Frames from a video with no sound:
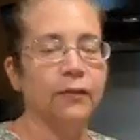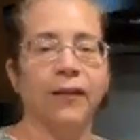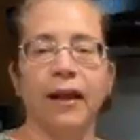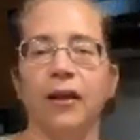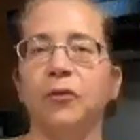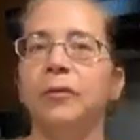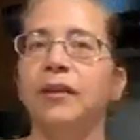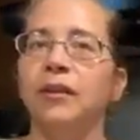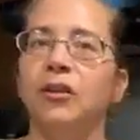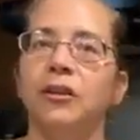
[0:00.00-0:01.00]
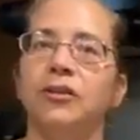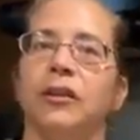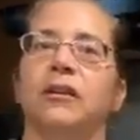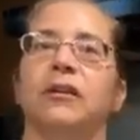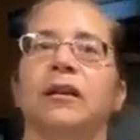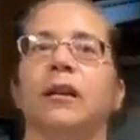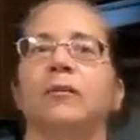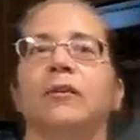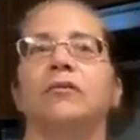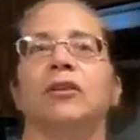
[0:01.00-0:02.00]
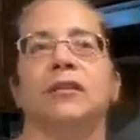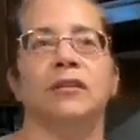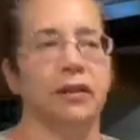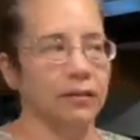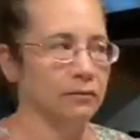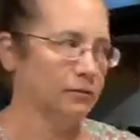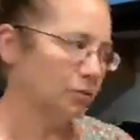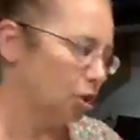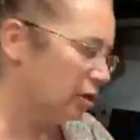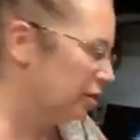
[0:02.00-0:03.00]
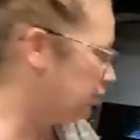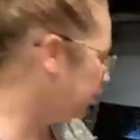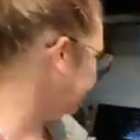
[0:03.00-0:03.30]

If I had a really large onion, I would have just done large.